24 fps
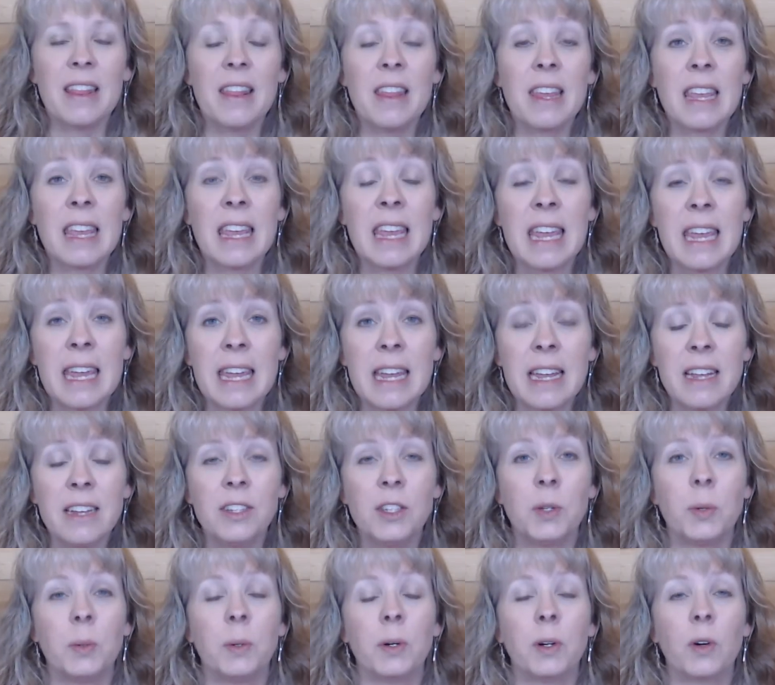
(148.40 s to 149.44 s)
The key
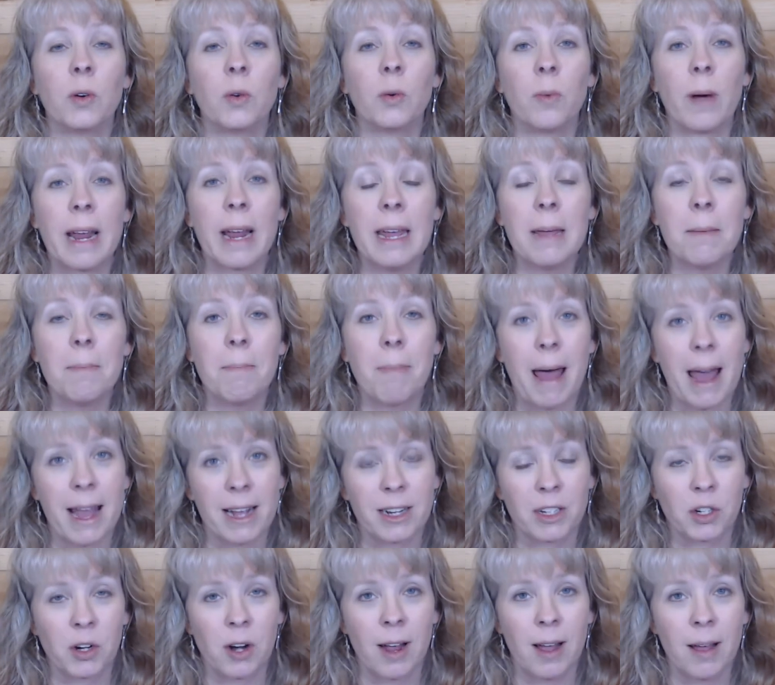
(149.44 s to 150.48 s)
to a great
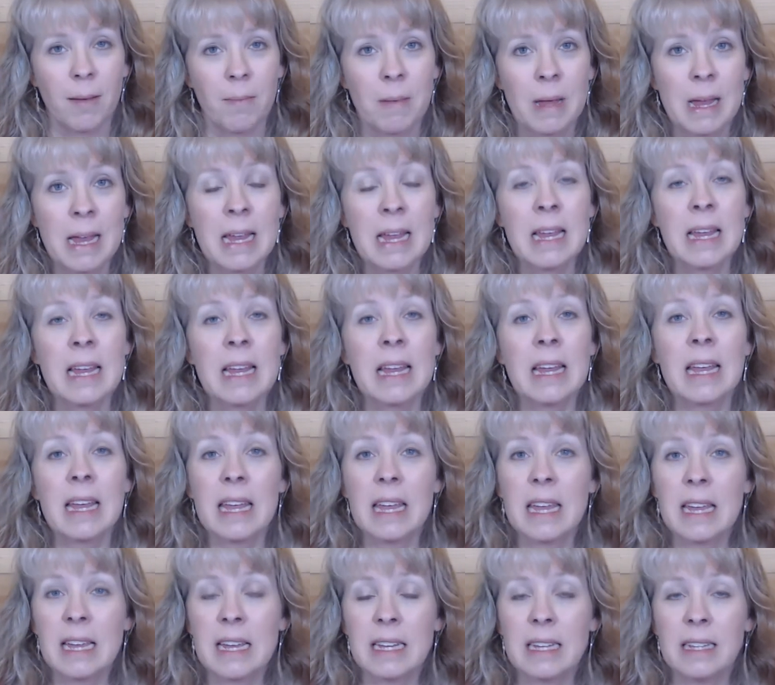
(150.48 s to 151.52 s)
backdrop
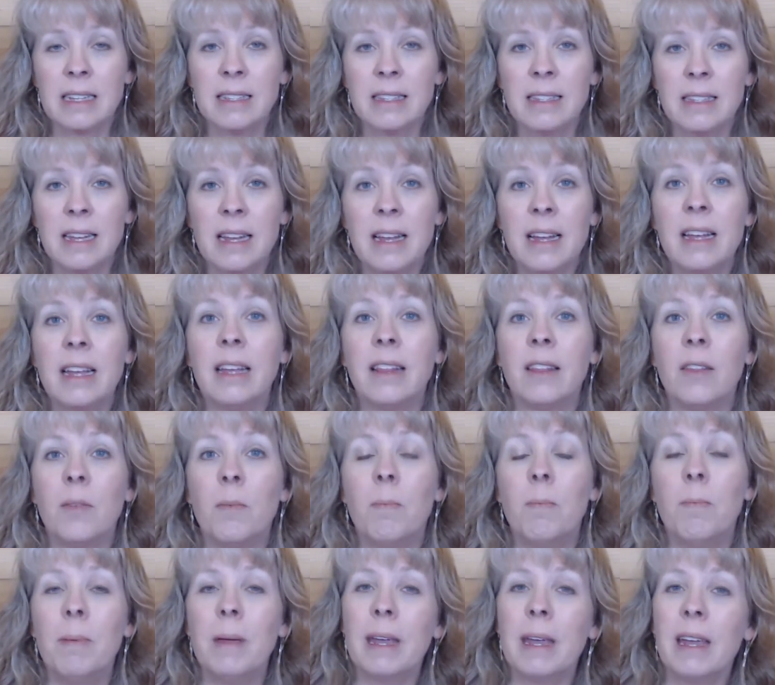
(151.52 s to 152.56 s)
is it's
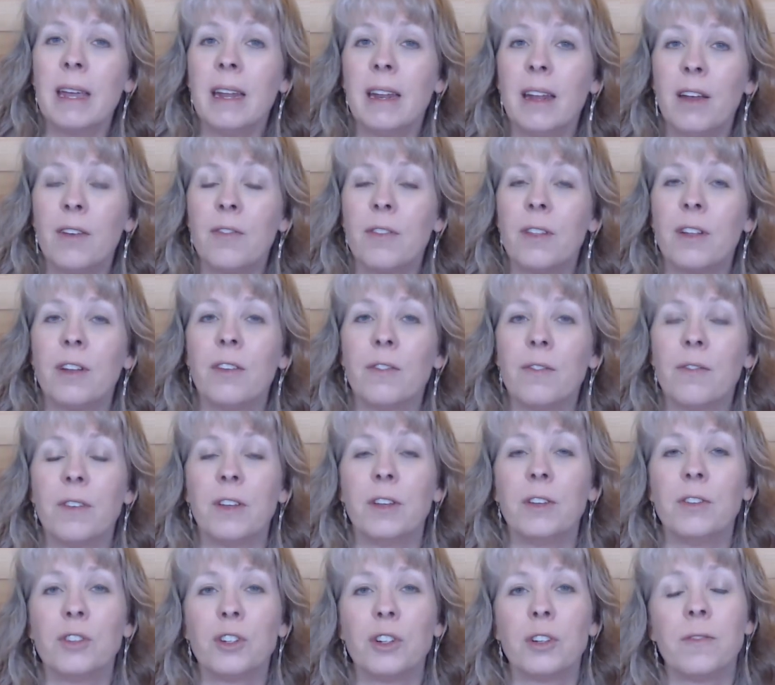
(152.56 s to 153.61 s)
big enough that it
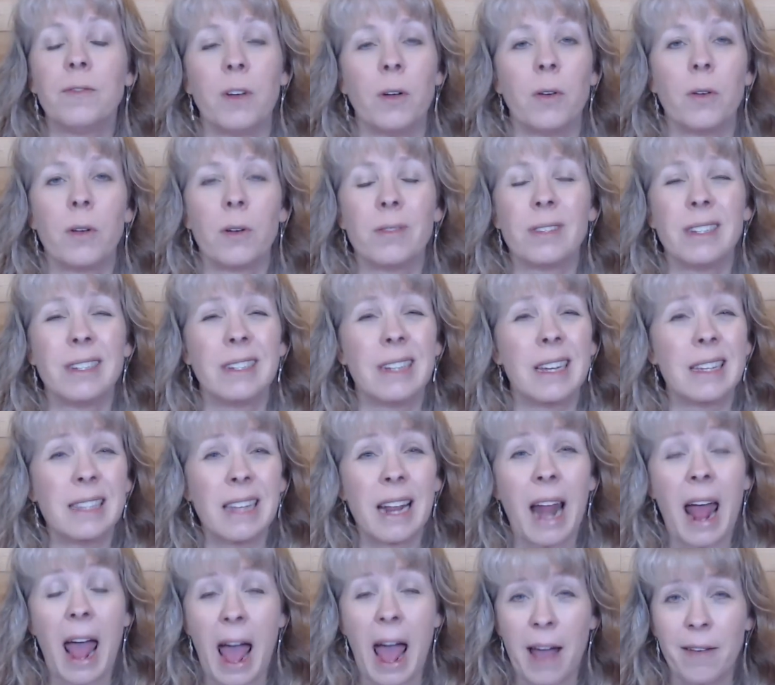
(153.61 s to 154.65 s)
fills your photos. It doesn't
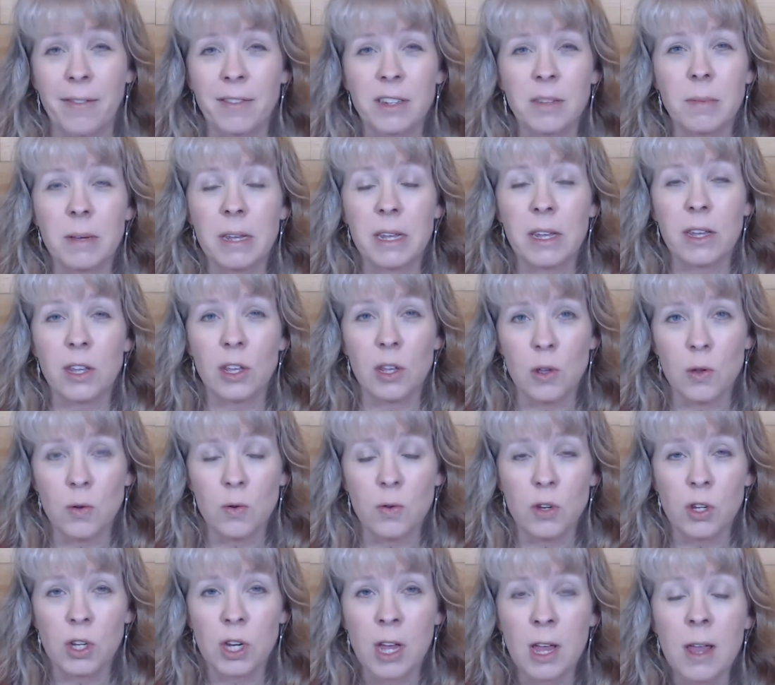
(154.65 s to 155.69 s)
have to be
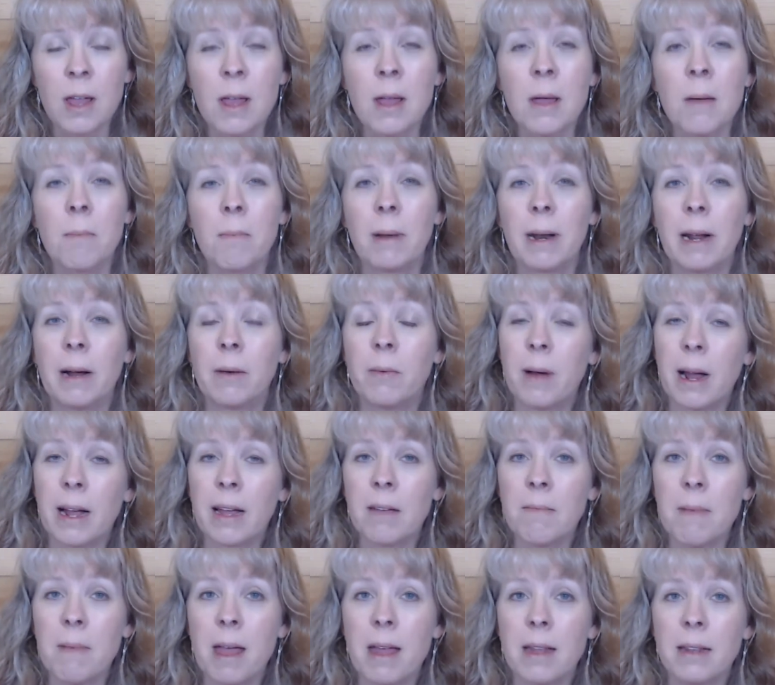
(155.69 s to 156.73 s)
huge, but I
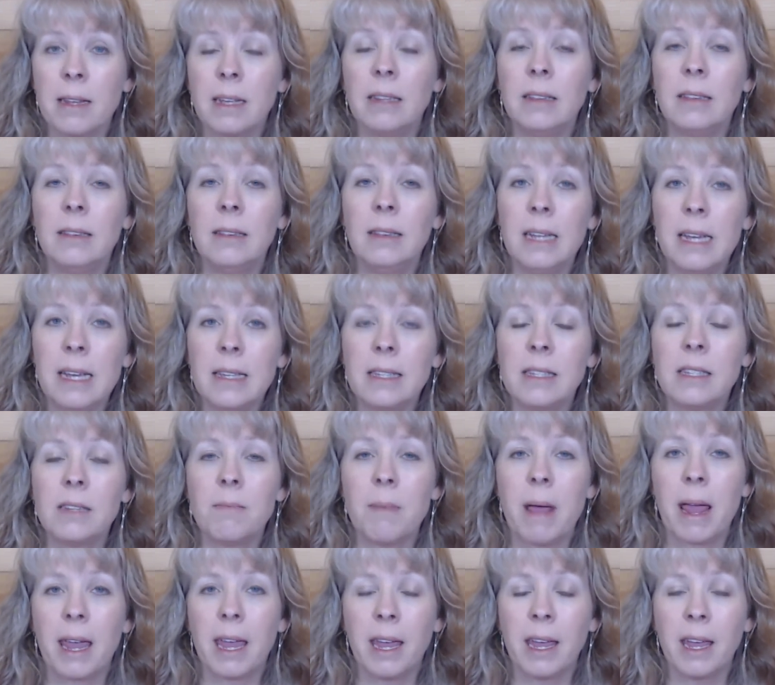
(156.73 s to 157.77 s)
recommend at least
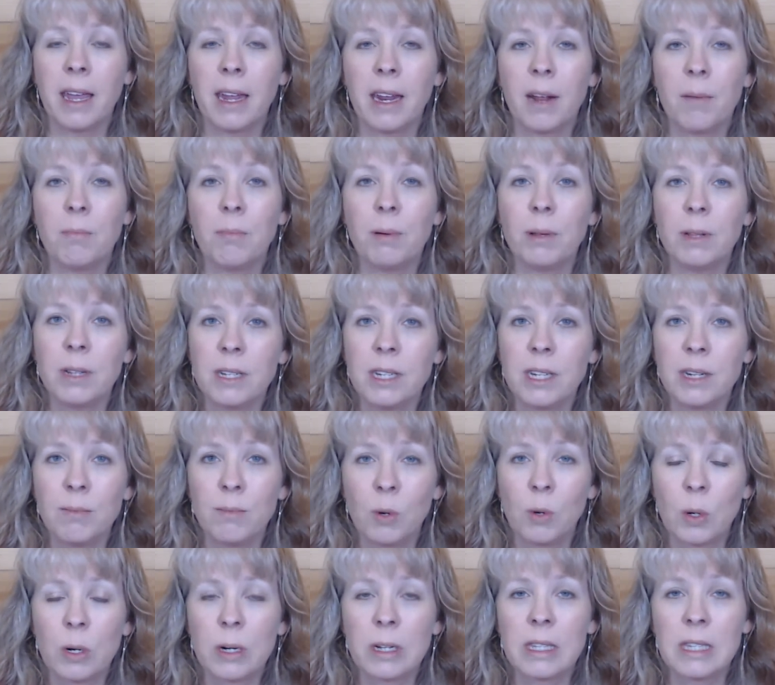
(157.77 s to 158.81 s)
making it a bulletin
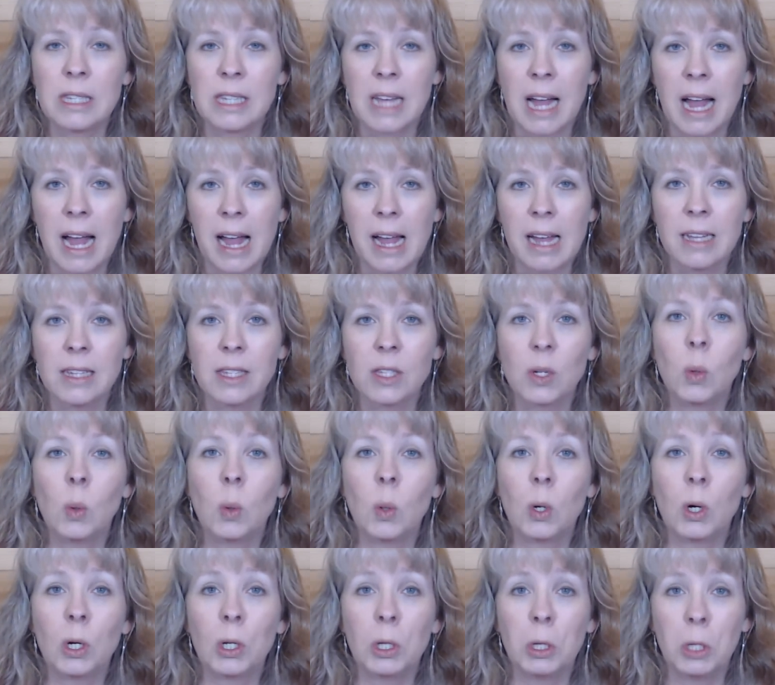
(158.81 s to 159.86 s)
board size
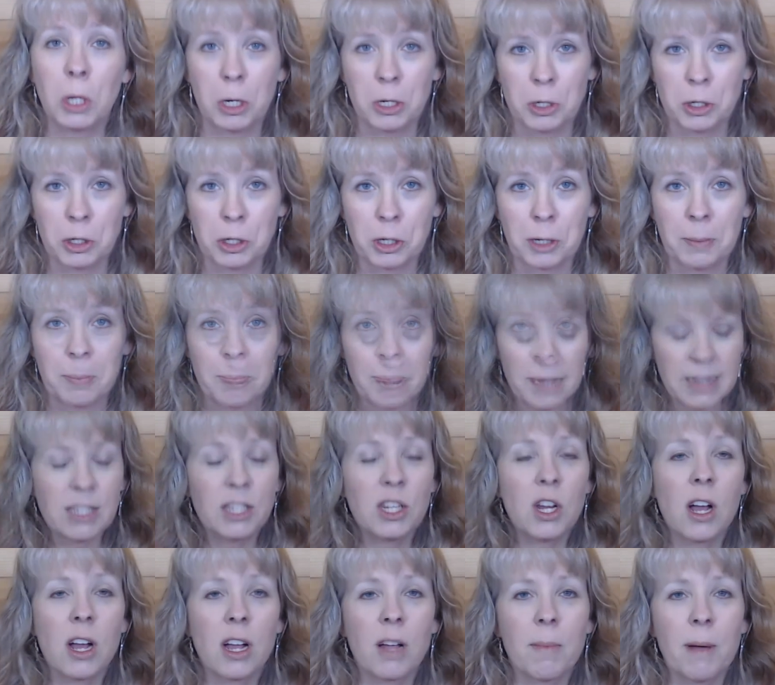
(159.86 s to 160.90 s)
or larger. Let's
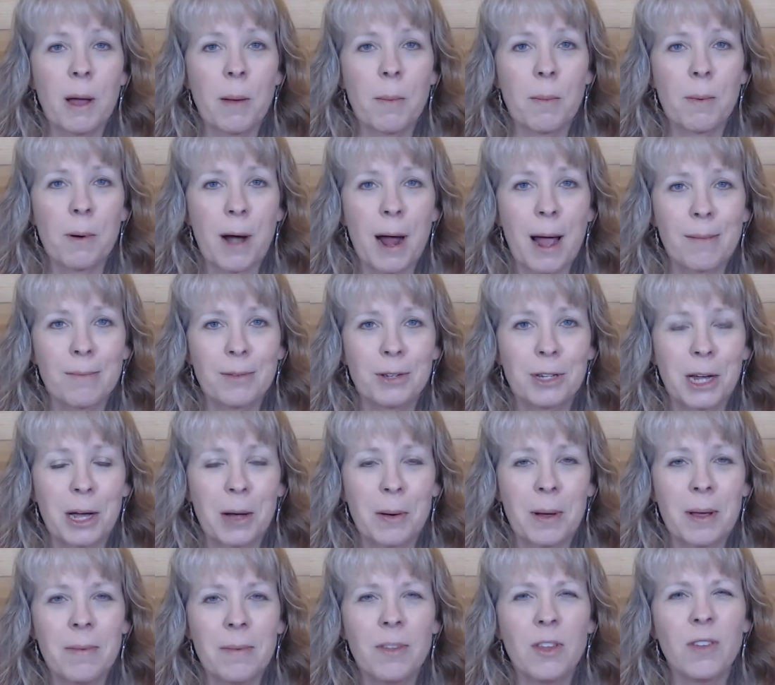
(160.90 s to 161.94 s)
talk about props, shall
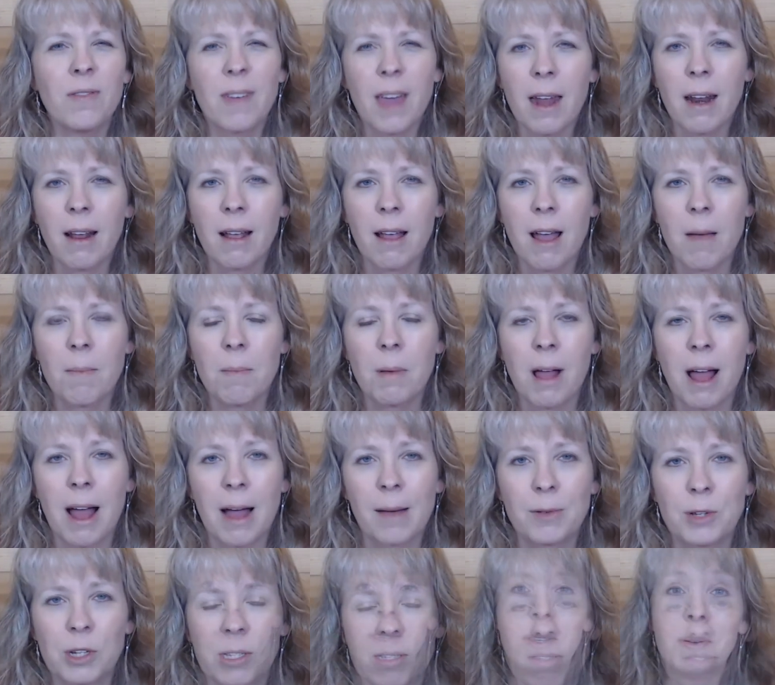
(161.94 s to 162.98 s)
we? You've got a couple
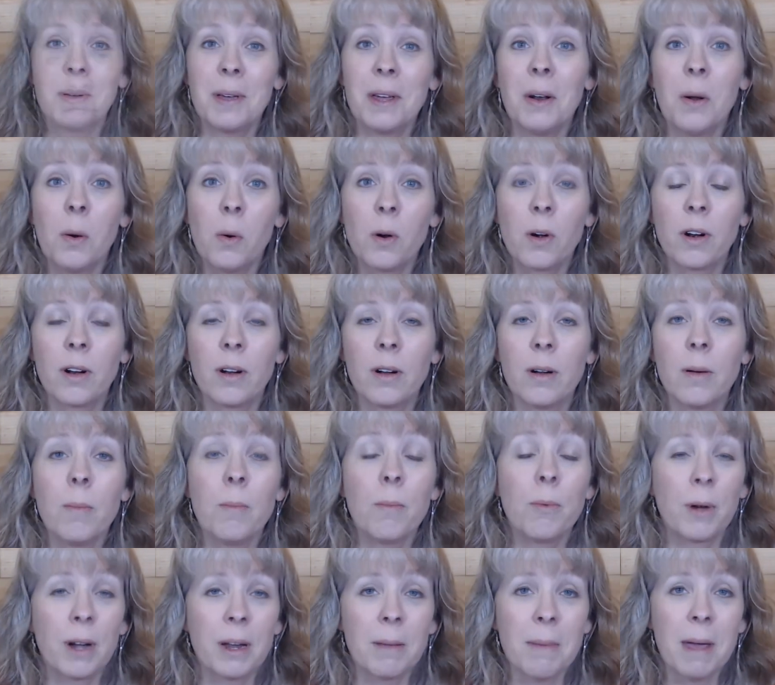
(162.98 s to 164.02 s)
options. You can order
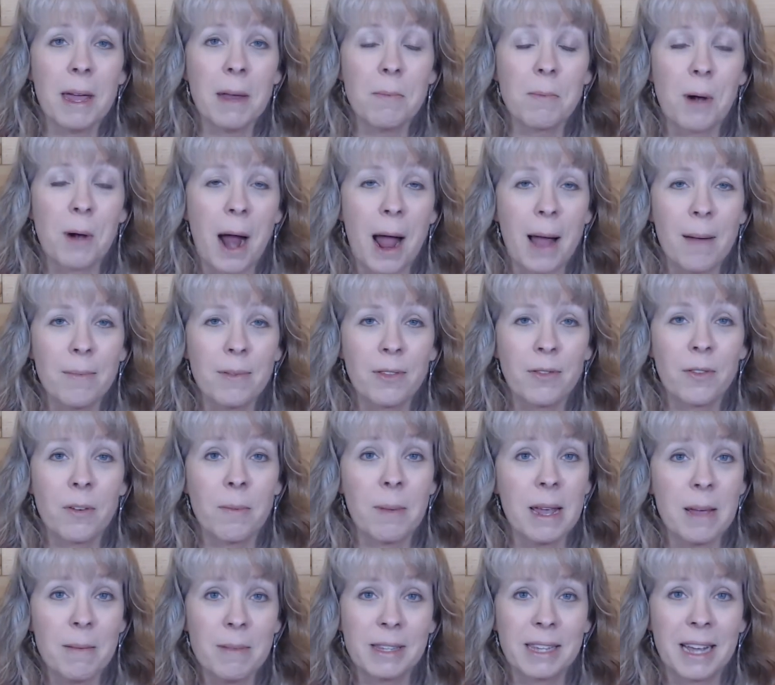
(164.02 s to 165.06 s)
pre-made props from
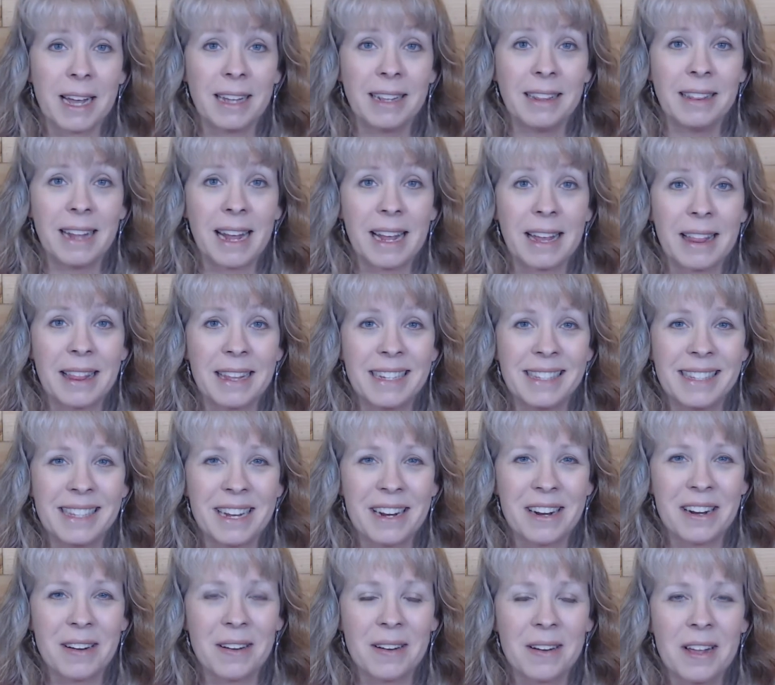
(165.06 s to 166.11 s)
Amazon like these
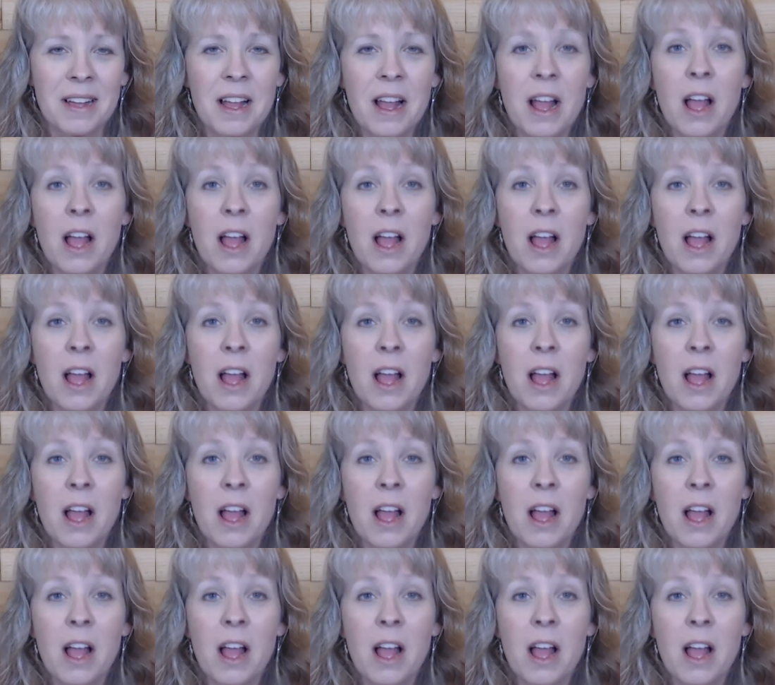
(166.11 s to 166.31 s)
here.